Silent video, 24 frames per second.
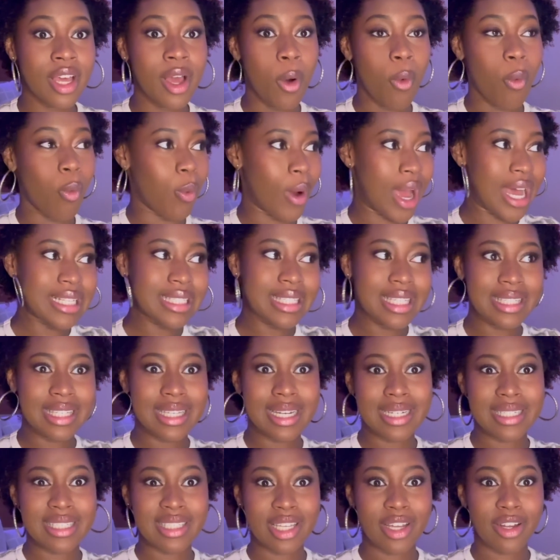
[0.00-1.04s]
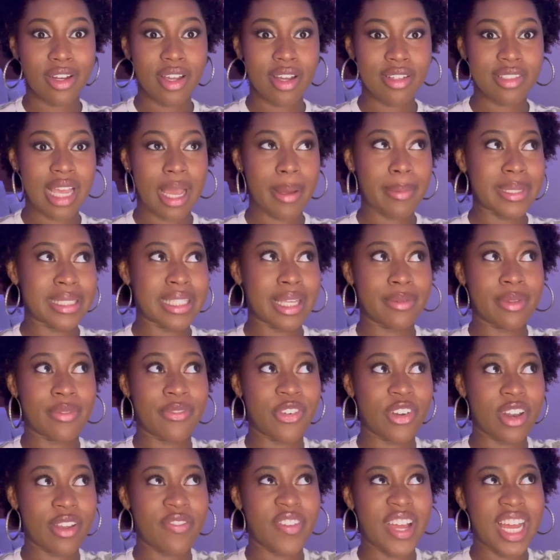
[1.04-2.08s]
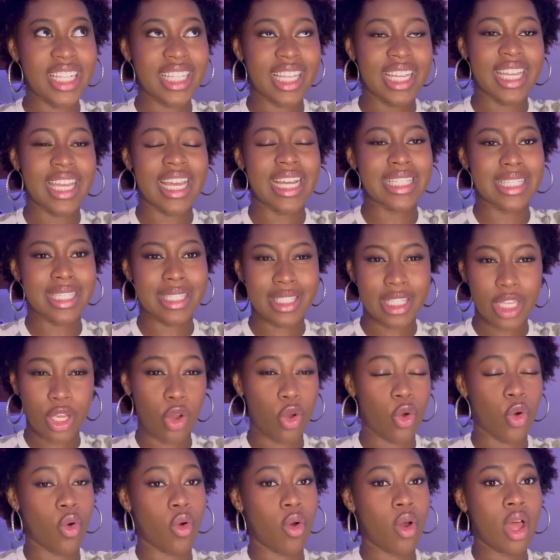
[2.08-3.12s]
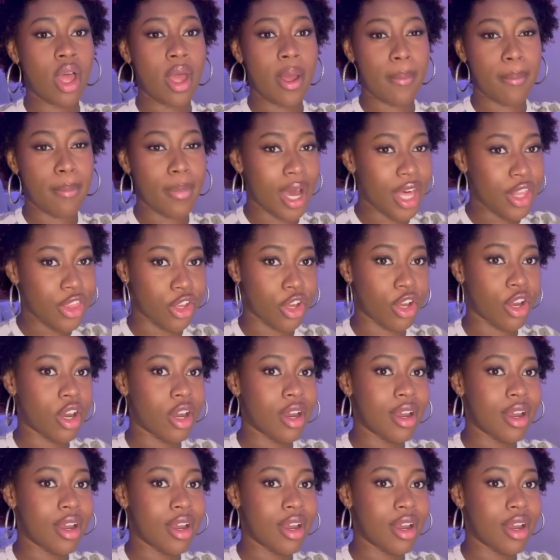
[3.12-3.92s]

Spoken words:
West isn't a stereotype except for the fact that he has a single mother.